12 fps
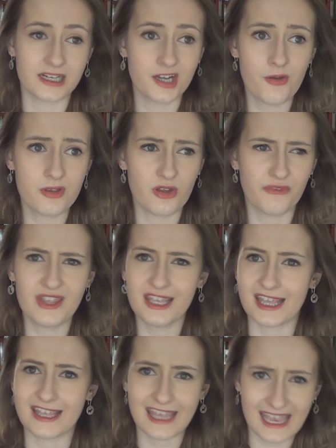And I know what you're
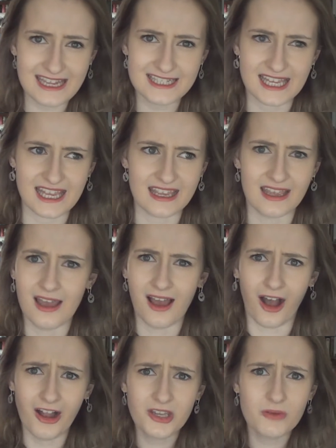thinking, Katy,
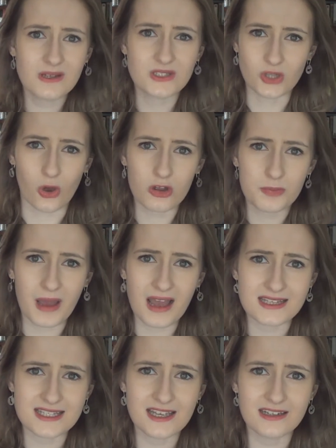aren't you a dog
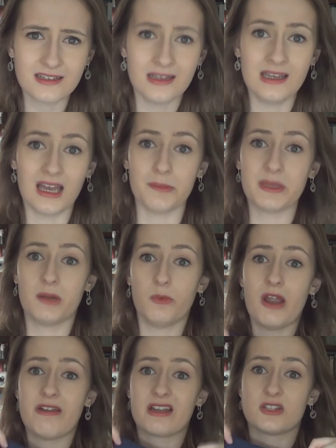person? I mean, I'm
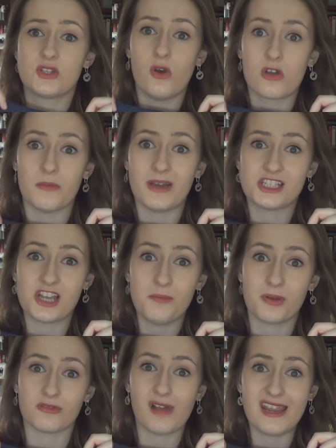wearing a dog on my
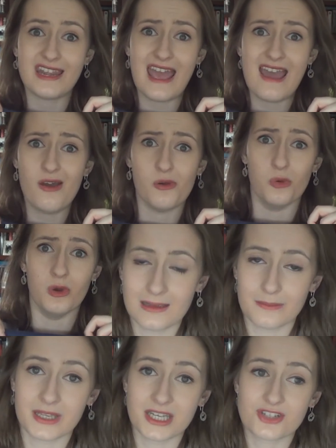jumper right now.
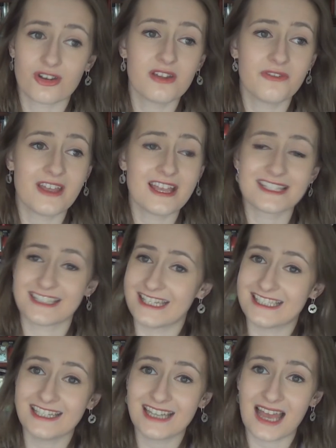But the truth is,
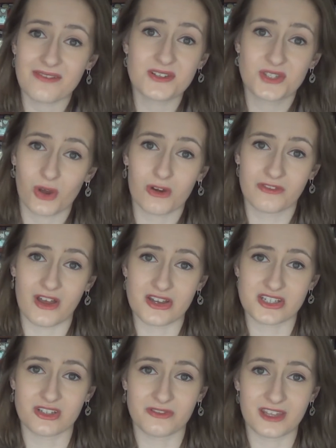they didn't have a dog
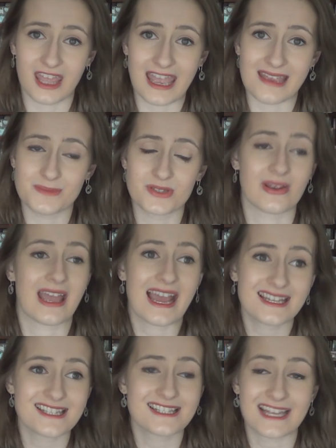version of the game, so I
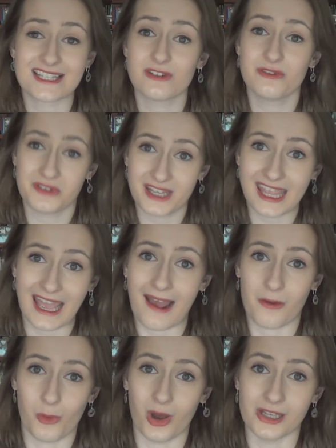had to settle for the
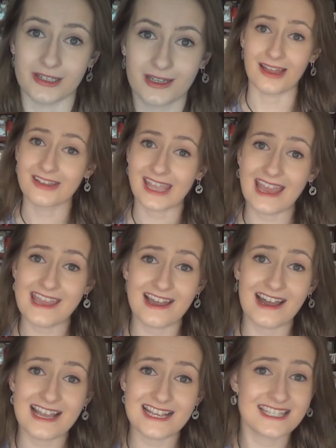cat one. Okay
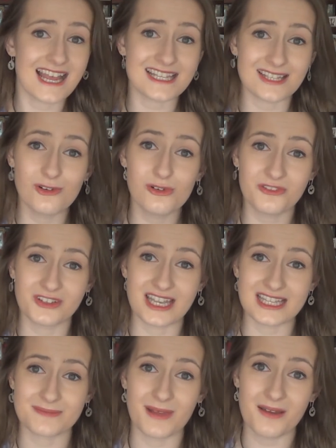guys, that's all for
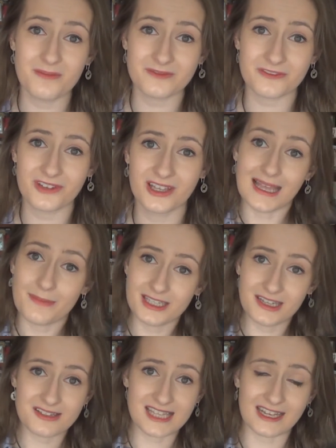this month. Let
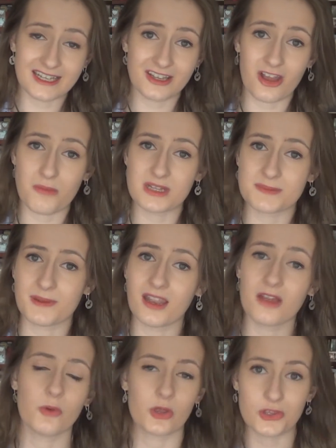me know down in the comments
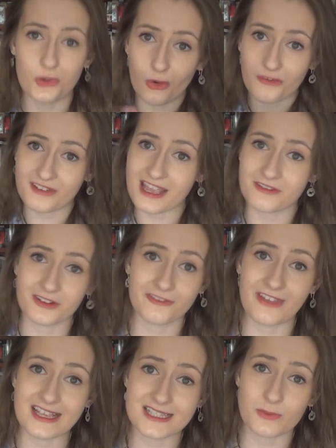below what your
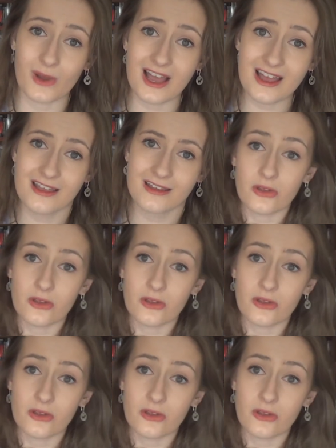favourite things were.